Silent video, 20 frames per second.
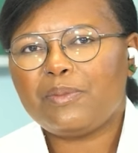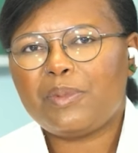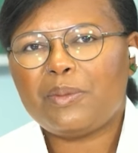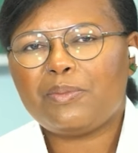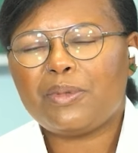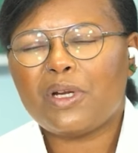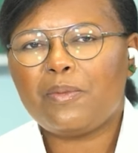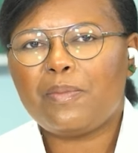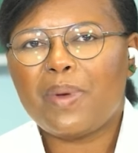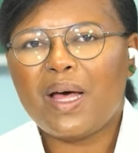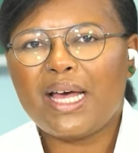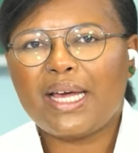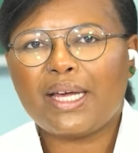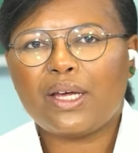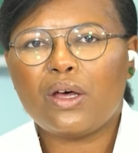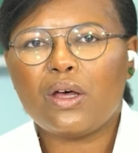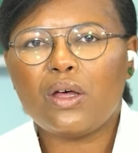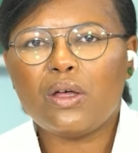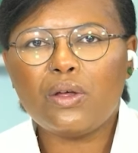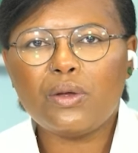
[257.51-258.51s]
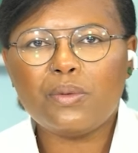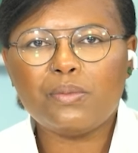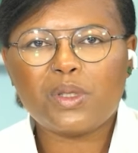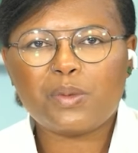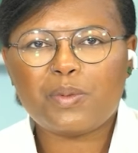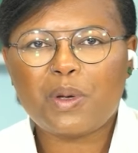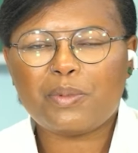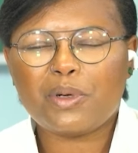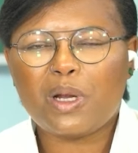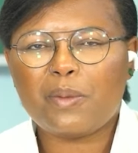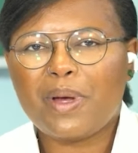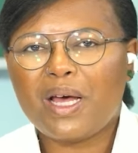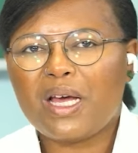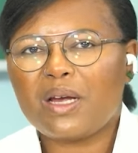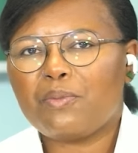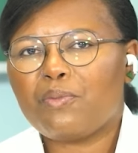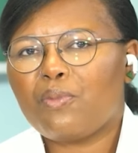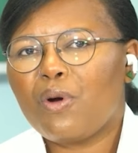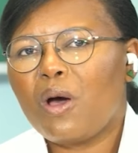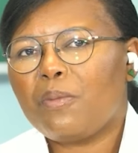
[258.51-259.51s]
People are buying homes, people are
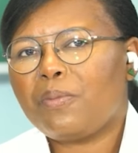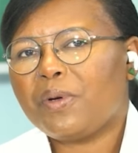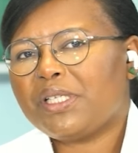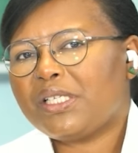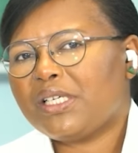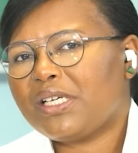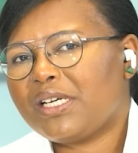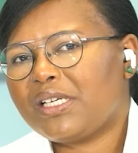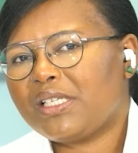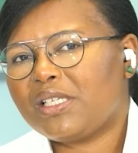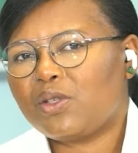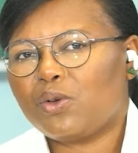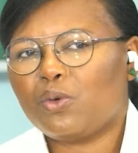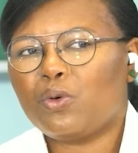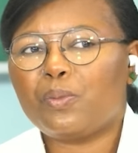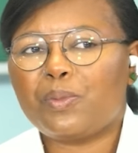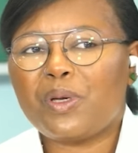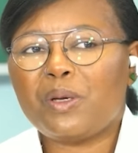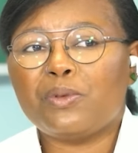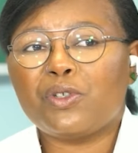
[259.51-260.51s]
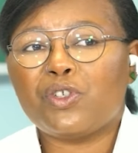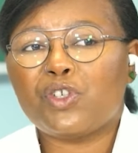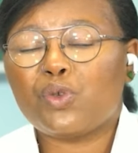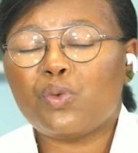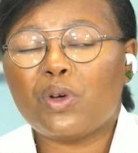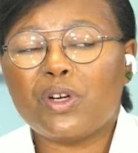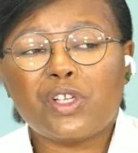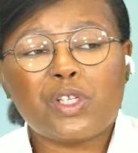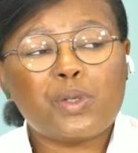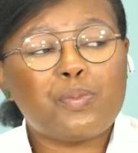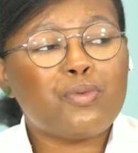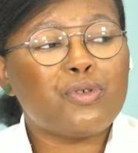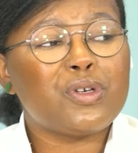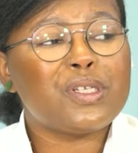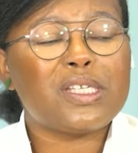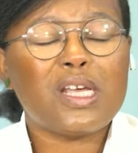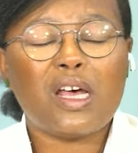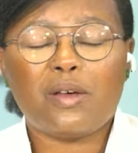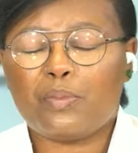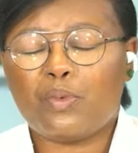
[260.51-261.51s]
buying properties, or people just want to
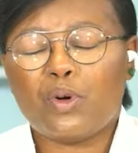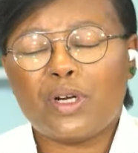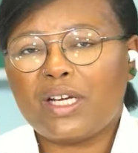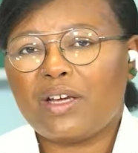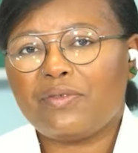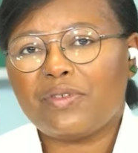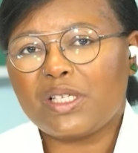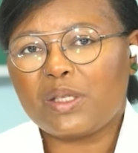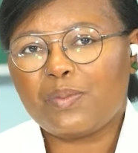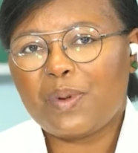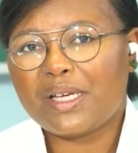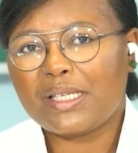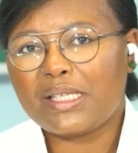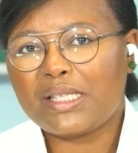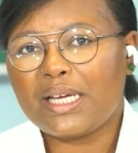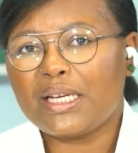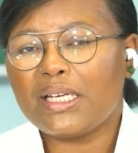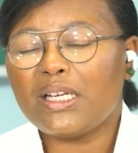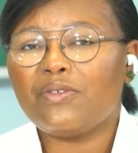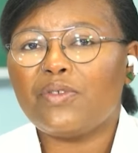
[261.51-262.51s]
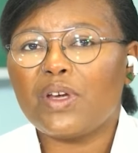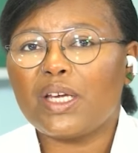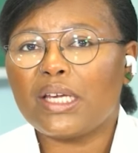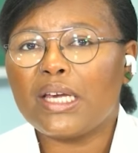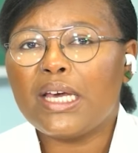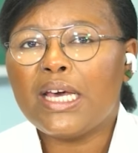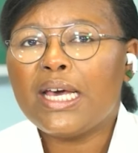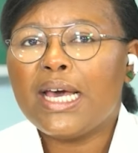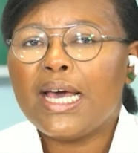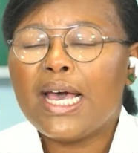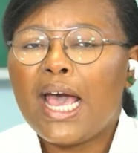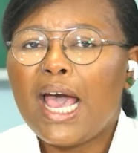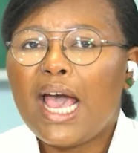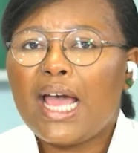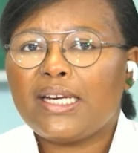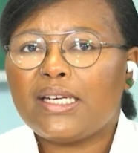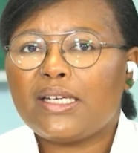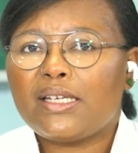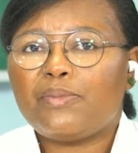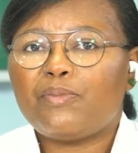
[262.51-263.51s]
spruce up whatever space they're living
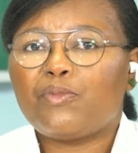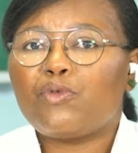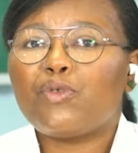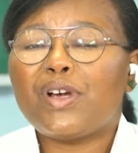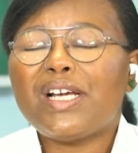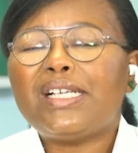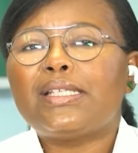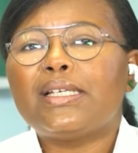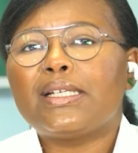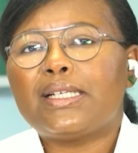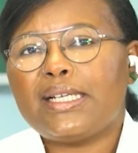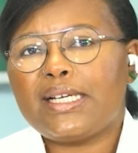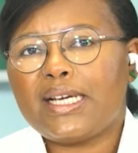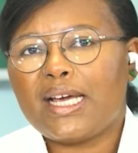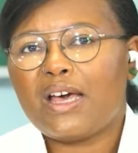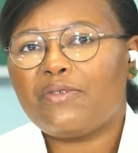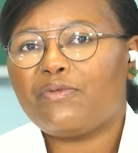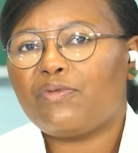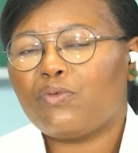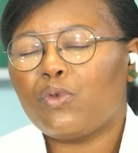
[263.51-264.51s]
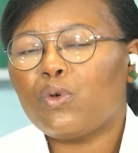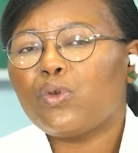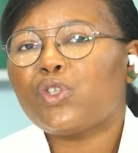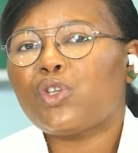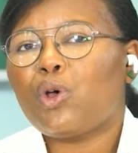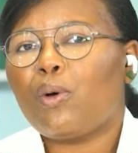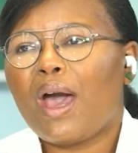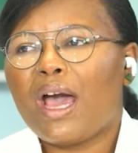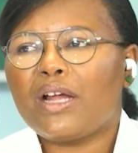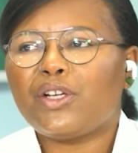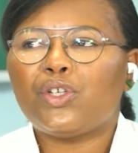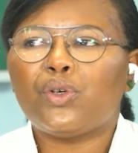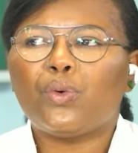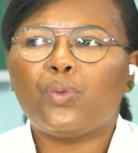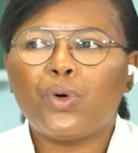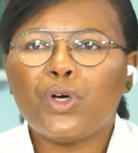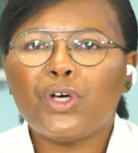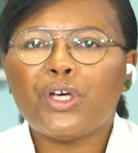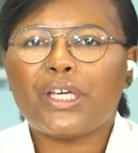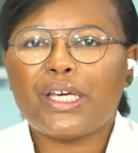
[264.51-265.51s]
and recently have also had to
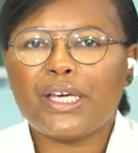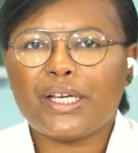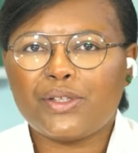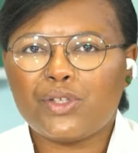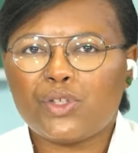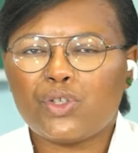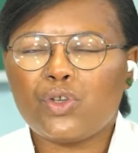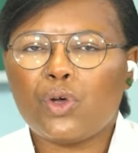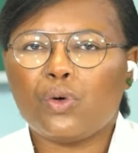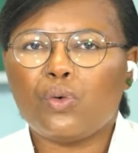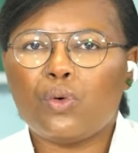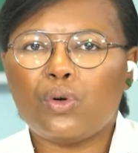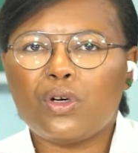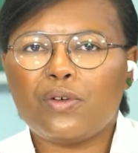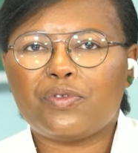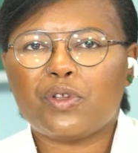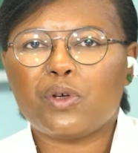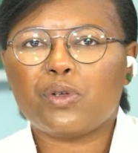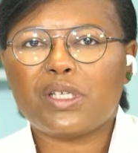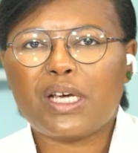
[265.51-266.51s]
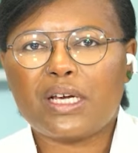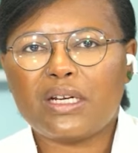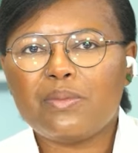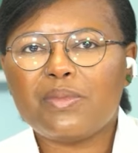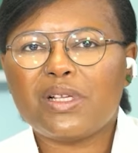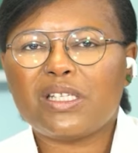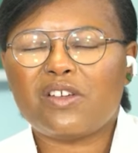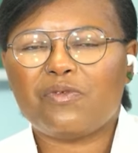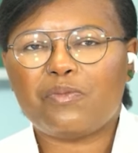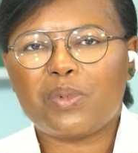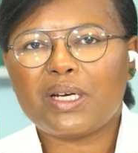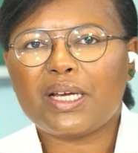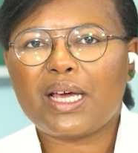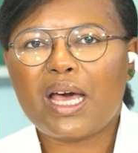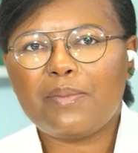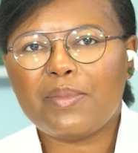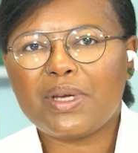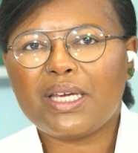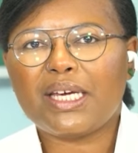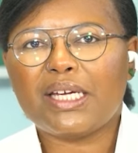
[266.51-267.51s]
work in. So all of those elements have been
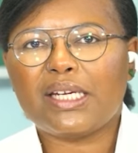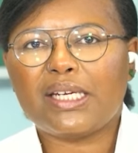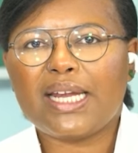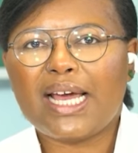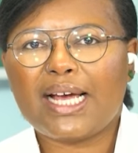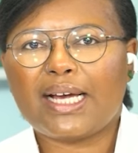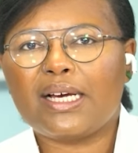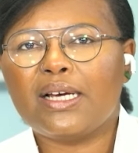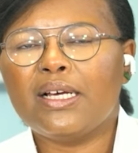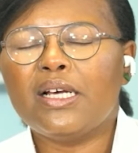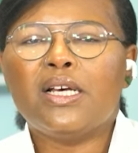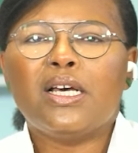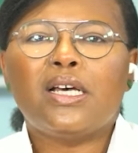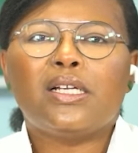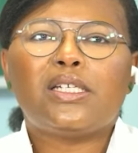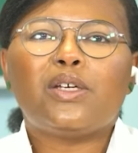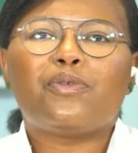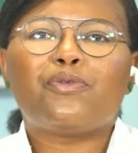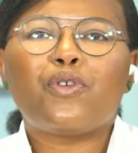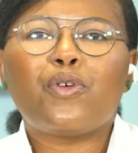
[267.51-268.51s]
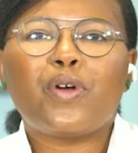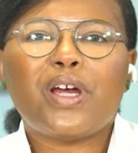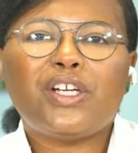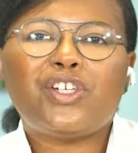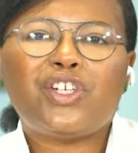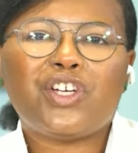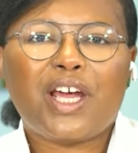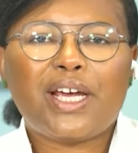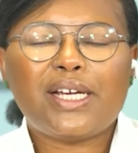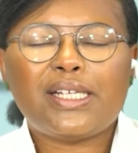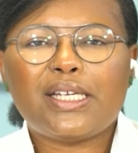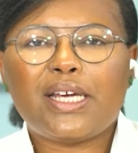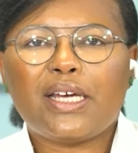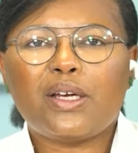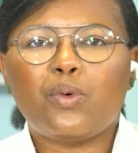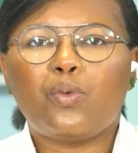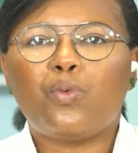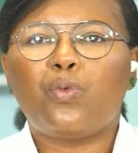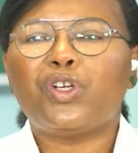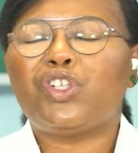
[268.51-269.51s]
coming in, like
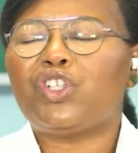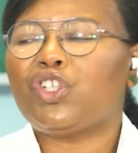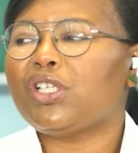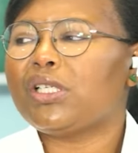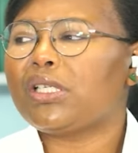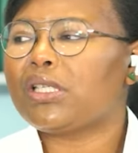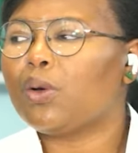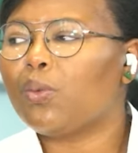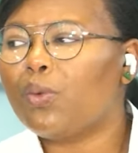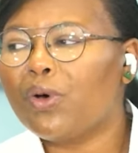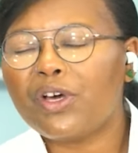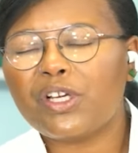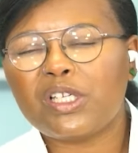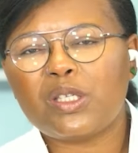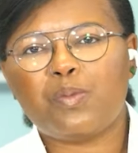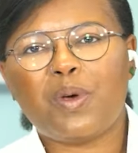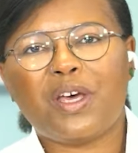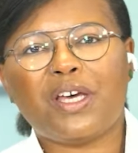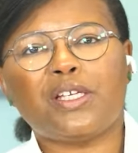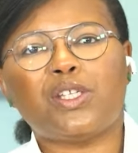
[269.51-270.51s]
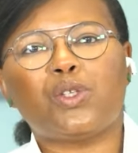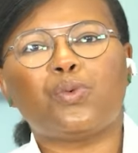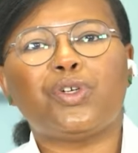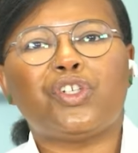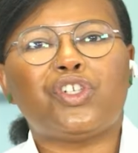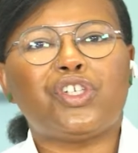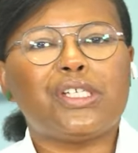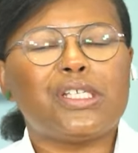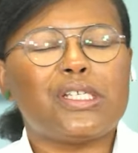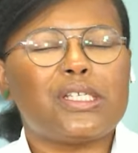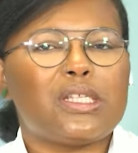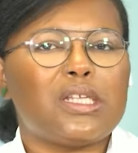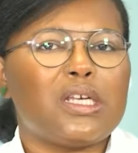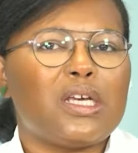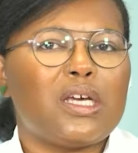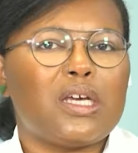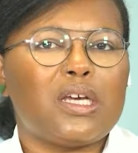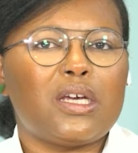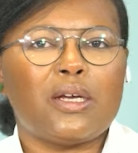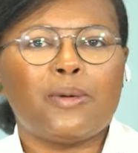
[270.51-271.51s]
differentiating which is the workspace, which is
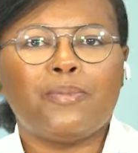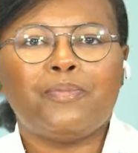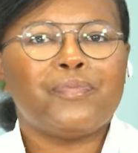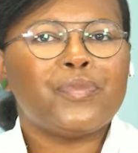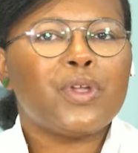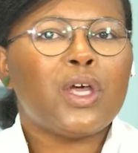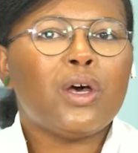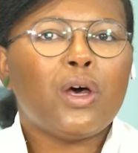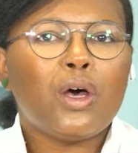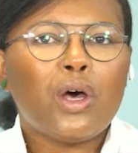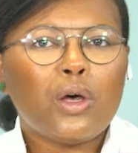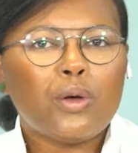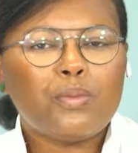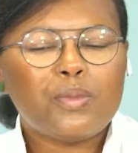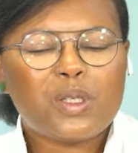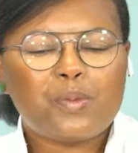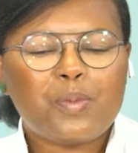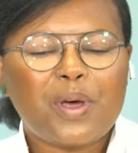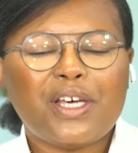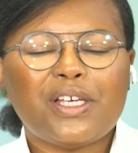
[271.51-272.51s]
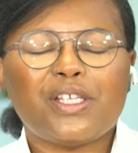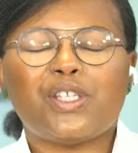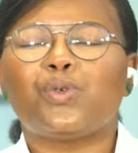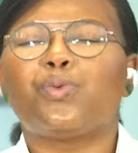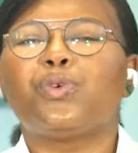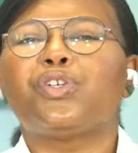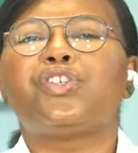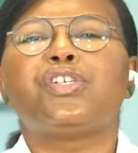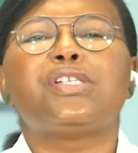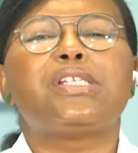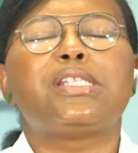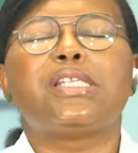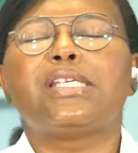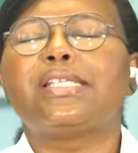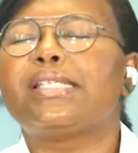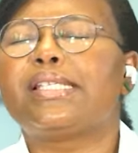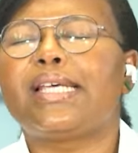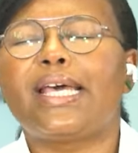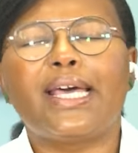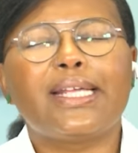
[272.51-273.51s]
the home space, which is the
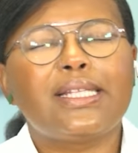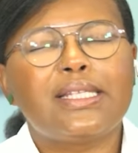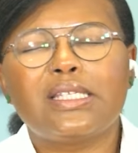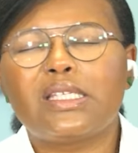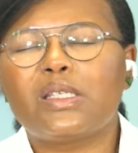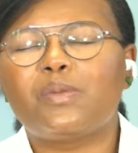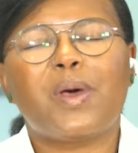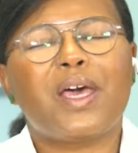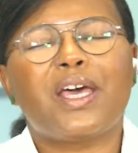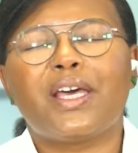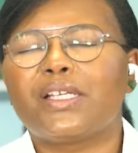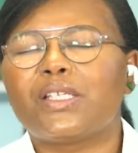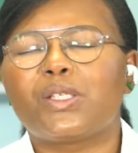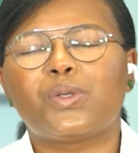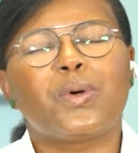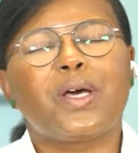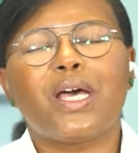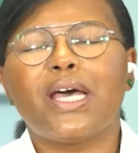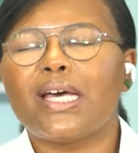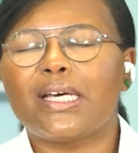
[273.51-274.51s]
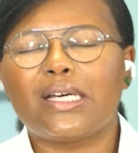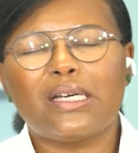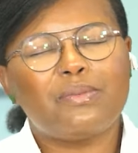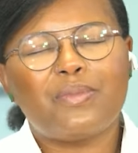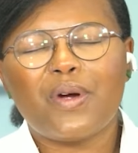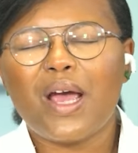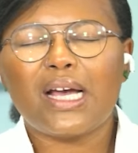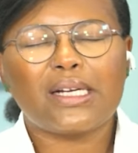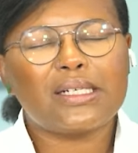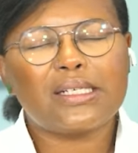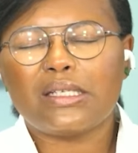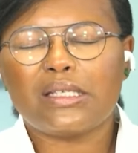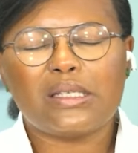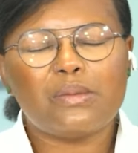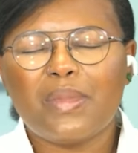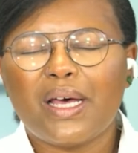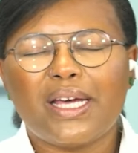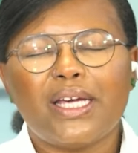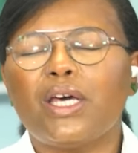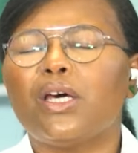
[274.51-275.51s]
Zen space where I can practice
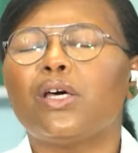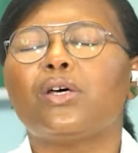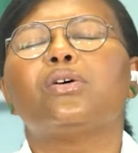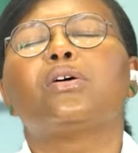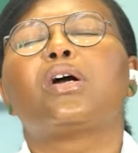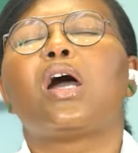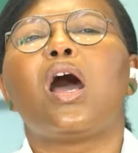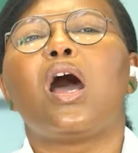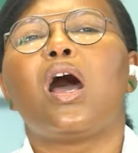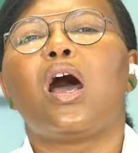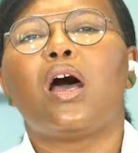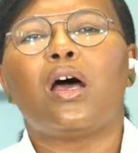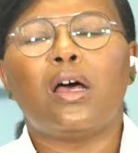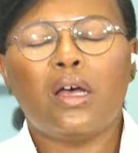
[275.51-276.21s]
my yoga.